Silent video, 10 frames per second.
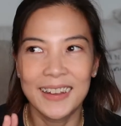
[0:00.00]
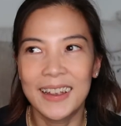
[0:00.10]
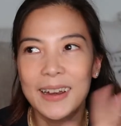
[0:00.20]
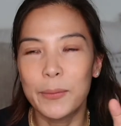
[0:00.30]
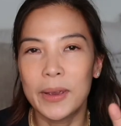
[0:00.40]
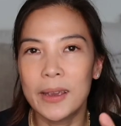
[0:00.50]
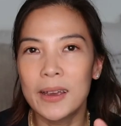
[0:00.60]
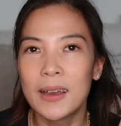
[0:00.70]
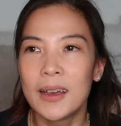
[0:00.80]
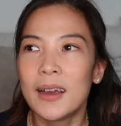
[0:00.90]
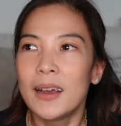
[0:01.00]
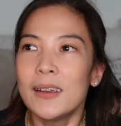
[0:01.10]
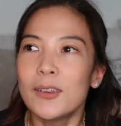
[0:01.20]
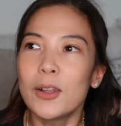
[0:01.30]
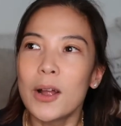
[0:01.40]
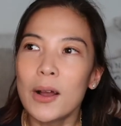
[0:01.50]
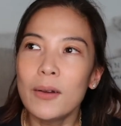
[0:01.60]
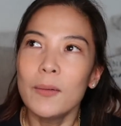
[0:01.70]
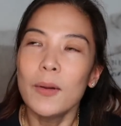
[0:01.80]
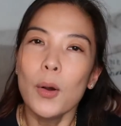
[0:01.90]
Anyway, so
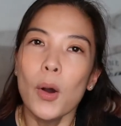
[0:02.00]
now